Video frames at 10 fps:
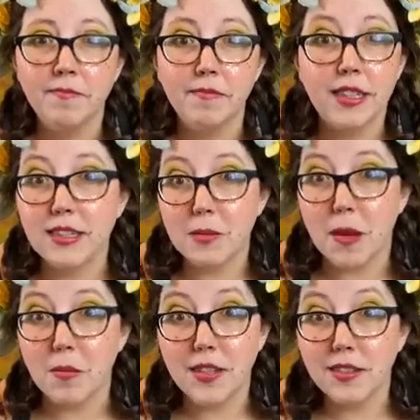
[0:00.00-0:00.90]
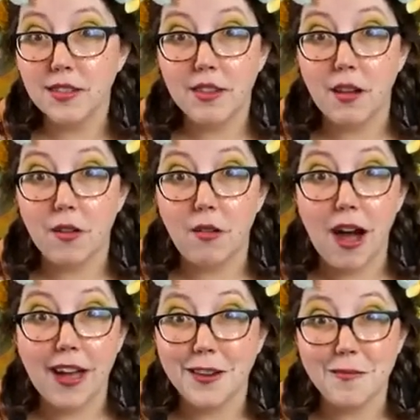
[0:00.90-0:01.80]
This is public, so
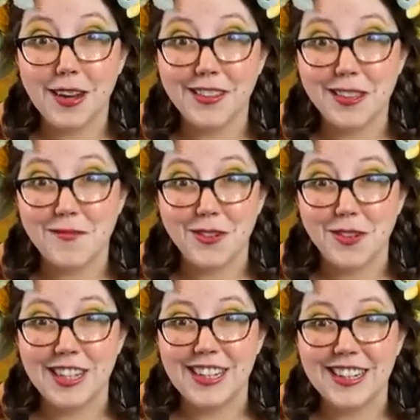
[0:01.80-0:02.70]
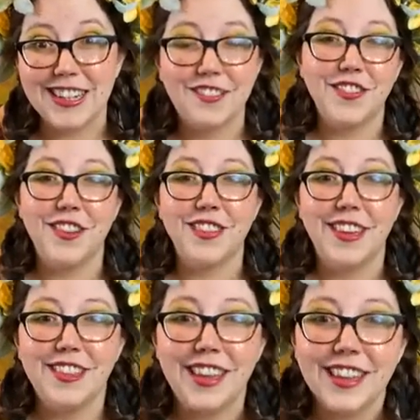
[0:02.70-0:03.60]
I don't mind them joining if they
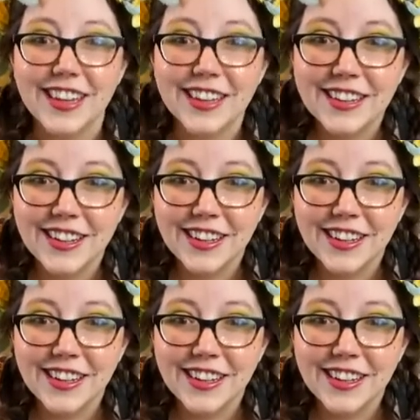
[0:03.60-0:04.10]
like it.